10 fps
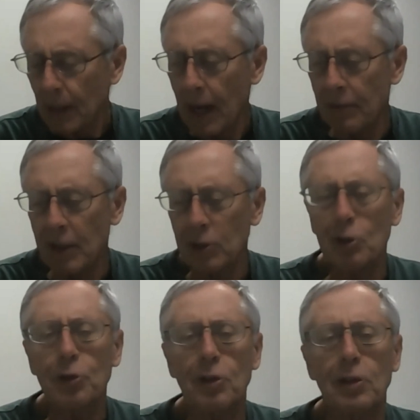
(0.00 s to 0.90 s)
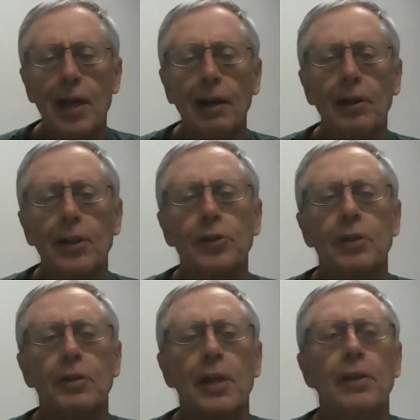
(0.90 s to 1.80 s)
and they used to tell us
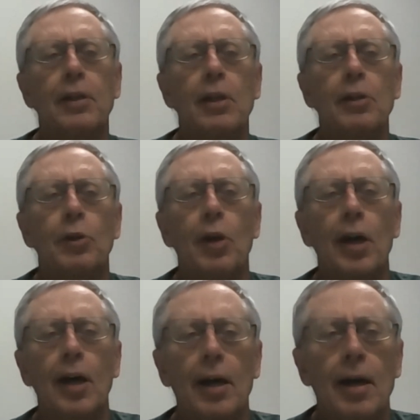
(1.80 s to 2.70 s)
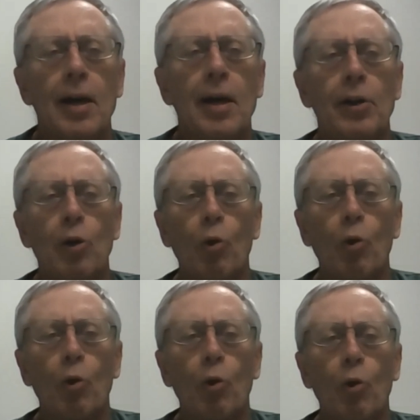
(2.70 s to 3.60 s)
that the, the
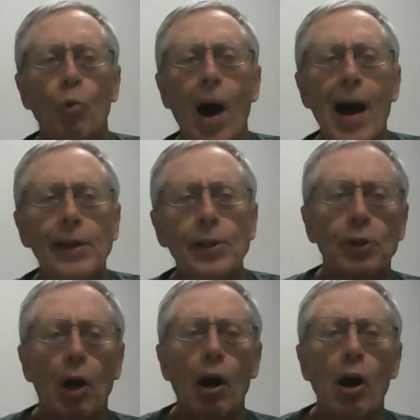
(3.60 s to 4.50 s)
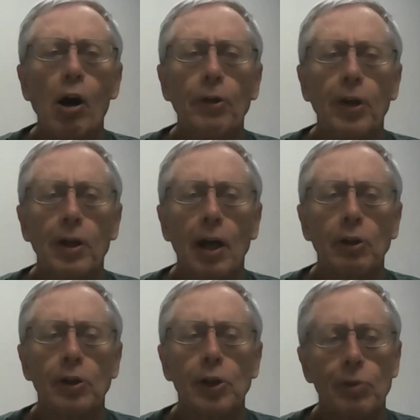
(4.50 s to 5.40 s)
wide has
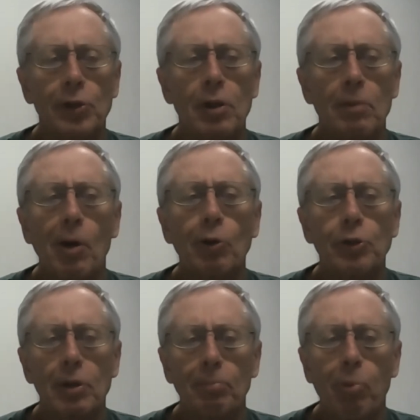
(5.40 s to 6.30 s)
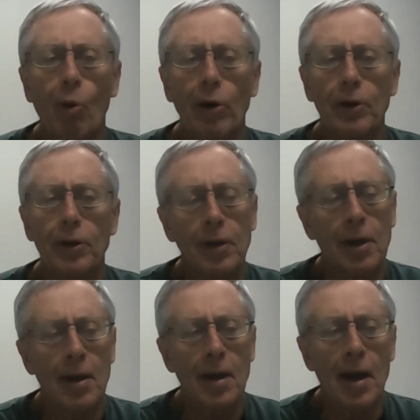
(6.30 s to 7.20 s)
all the colors was the most important.
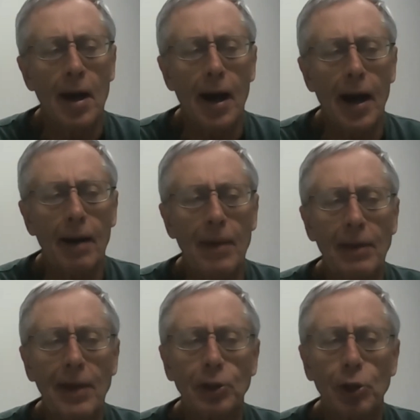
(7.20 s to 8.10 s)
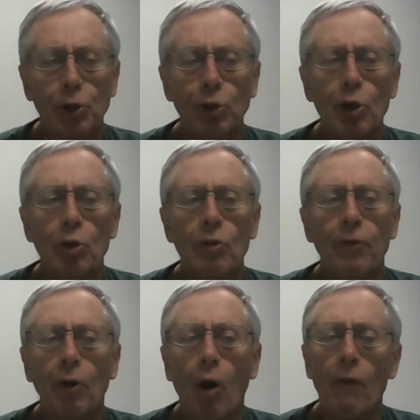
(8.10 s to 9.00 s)
Uh, and that's true
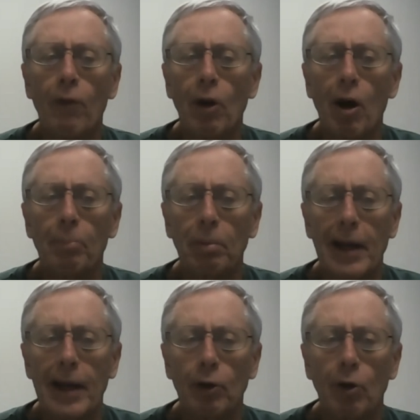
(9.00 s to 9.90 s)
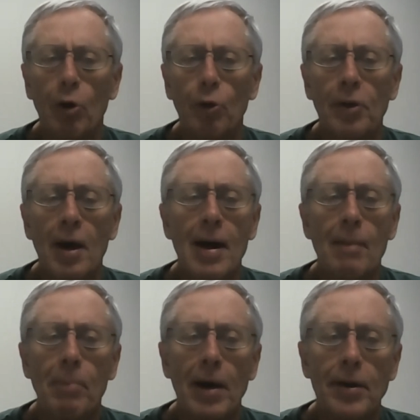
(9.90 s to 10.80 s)
for overall plant growth,
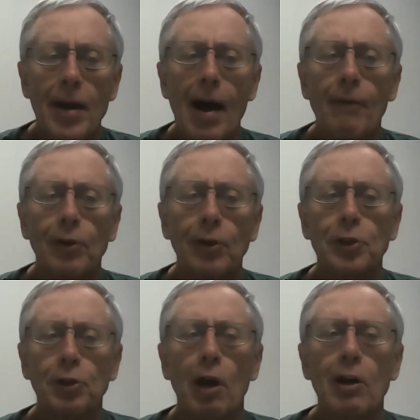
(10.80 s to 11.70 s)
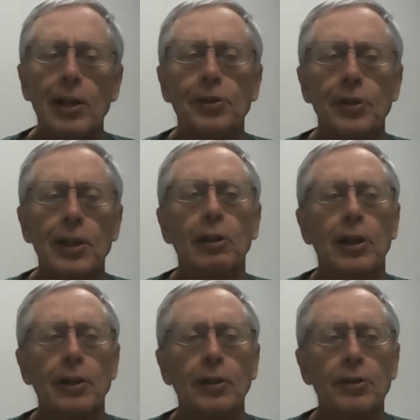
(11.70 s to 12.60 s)
but not for starting seedlings.